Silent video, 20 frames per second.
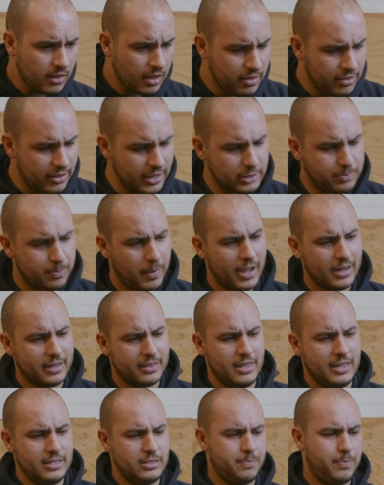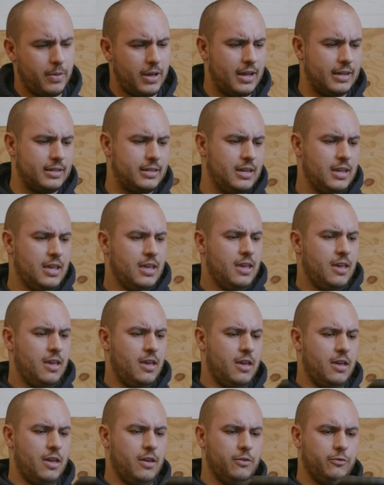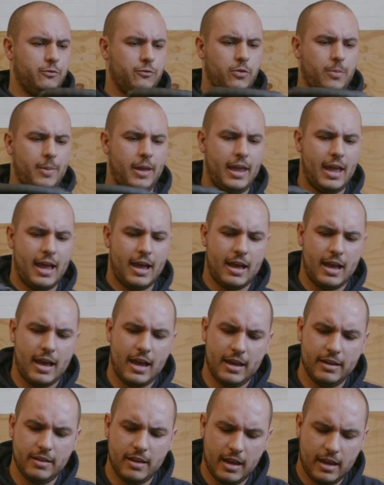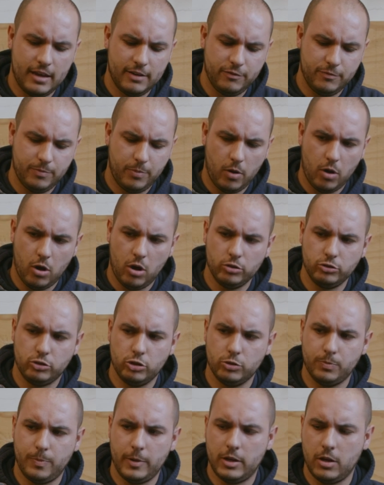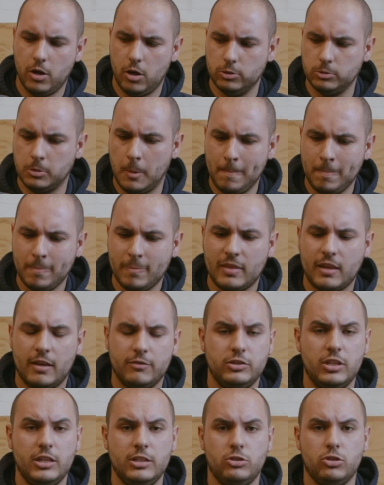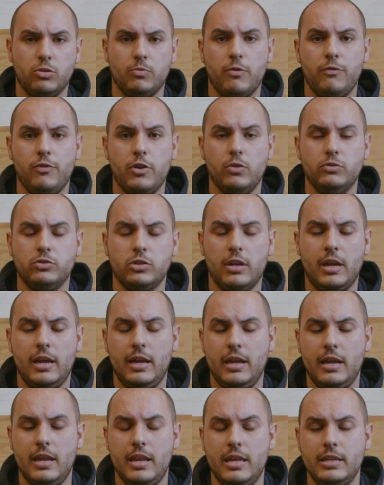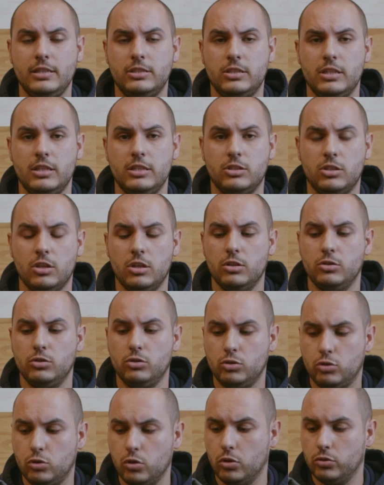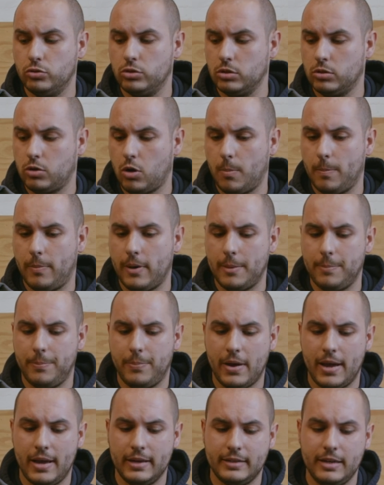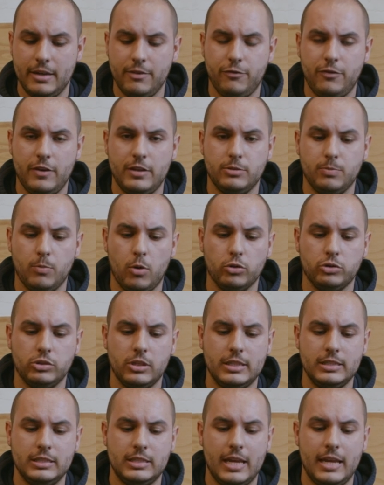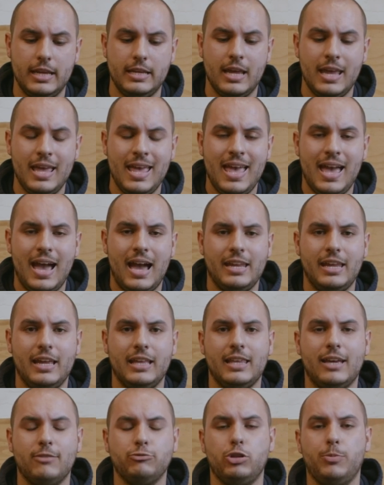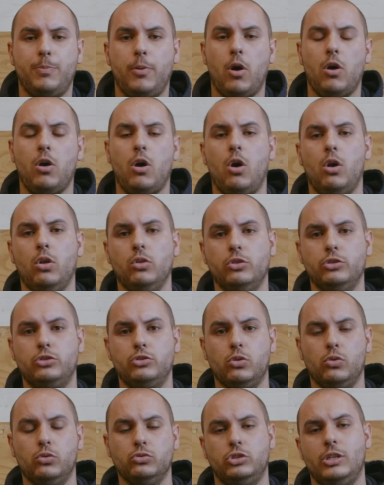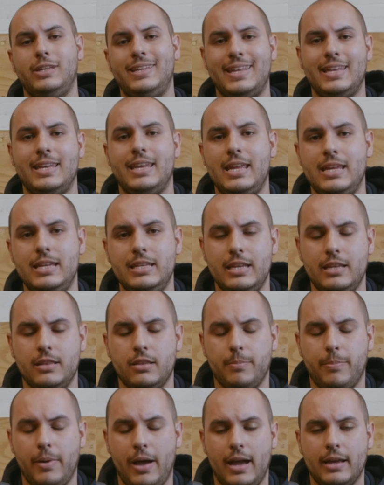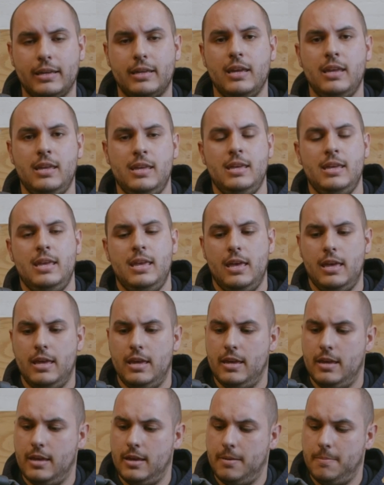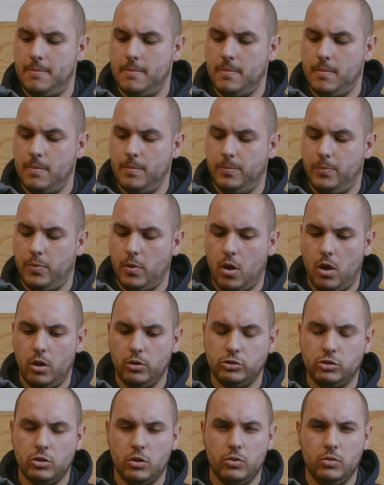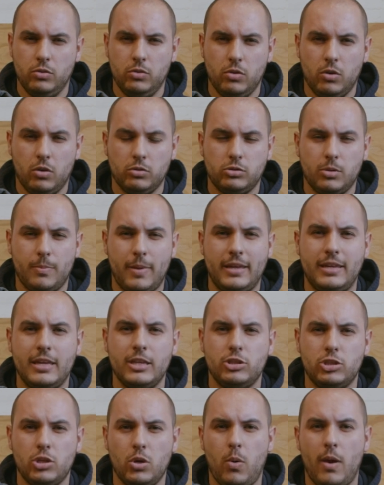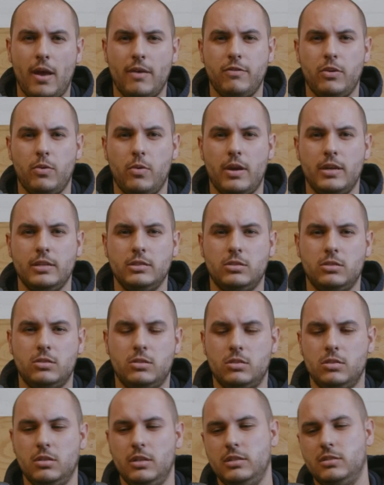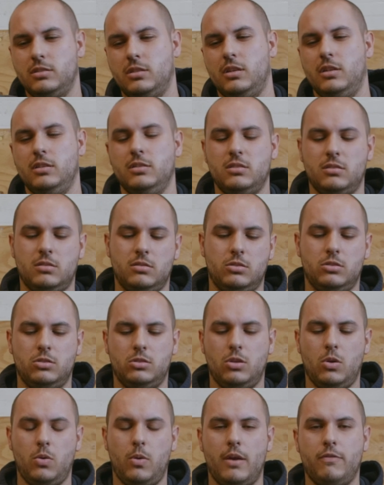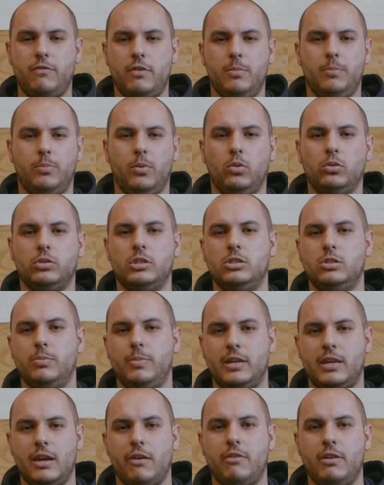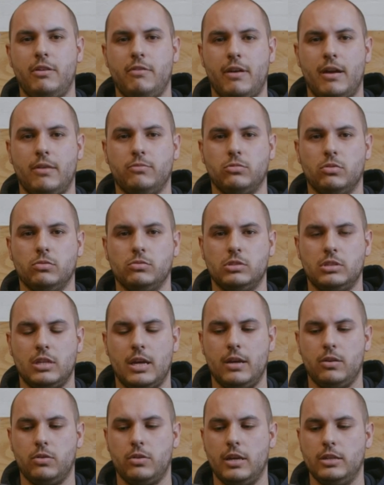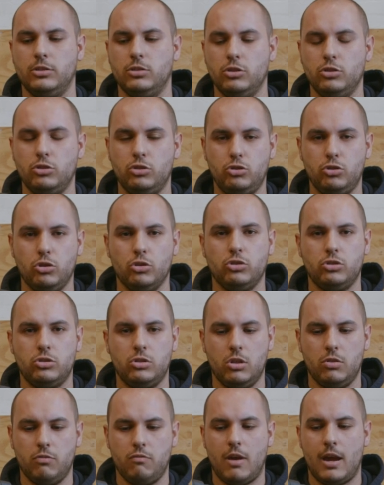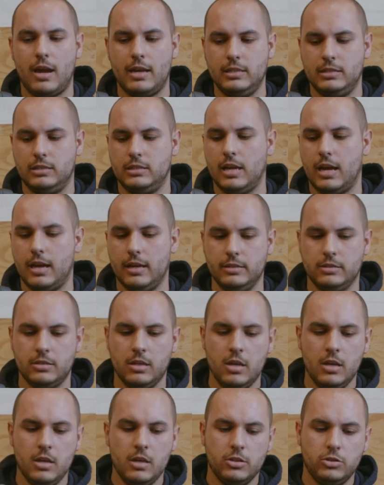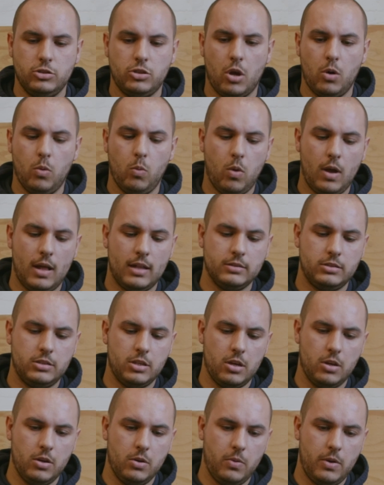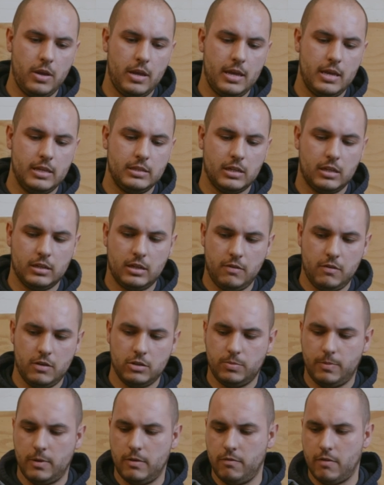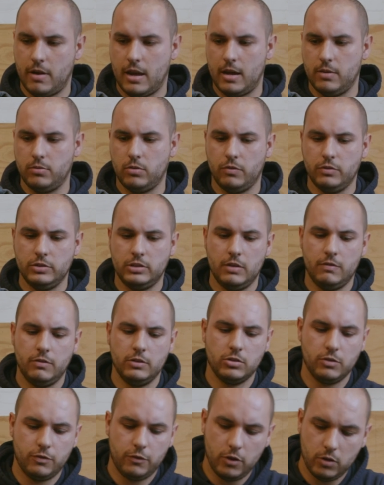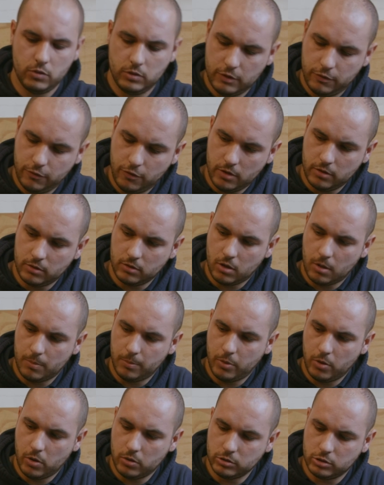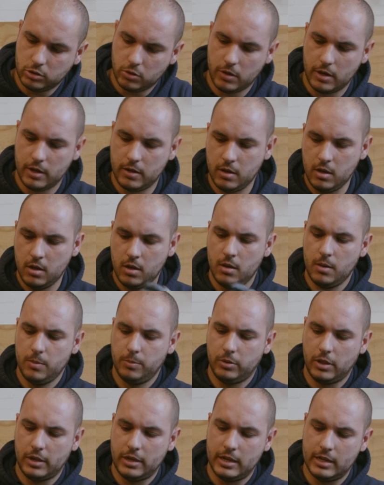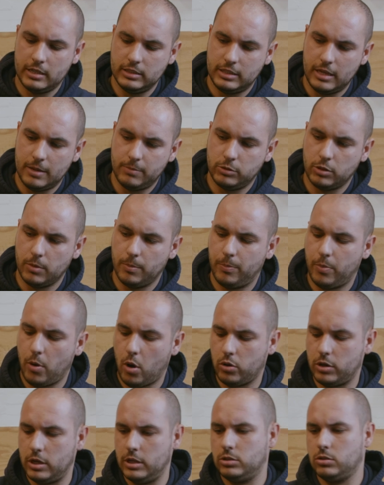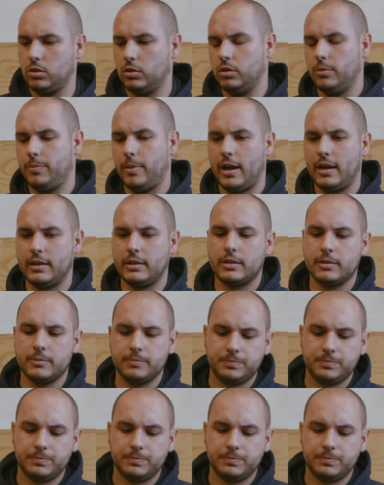this bag for me, I've bought just because I've seen some reviews on it, and it's a good compact bag. It fits most things in, and it allows you to put all the tools that you need in the bag, but also not to make it too heavyweight. It's too heavy and bulky to be carrying around on site. Okay, so it's just the right size. So what I'll do is I'll give you a spin round. Obviously there's a few different components to it, plenty of zips and pockets on the bag.